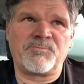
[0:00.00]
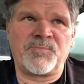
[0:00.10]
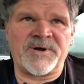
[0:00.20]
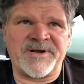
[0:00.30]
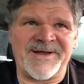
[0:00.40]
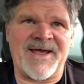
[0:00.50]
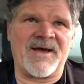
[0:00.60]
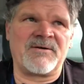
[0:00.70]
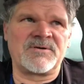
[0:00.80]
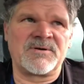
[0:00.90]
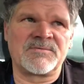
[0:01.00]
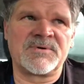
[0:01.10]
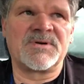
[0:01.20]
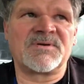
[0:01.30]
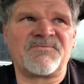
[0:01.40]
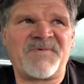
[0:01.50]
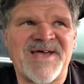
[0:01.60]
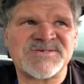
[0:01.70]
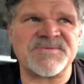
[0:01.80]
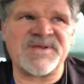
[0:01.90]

put it down, fasten the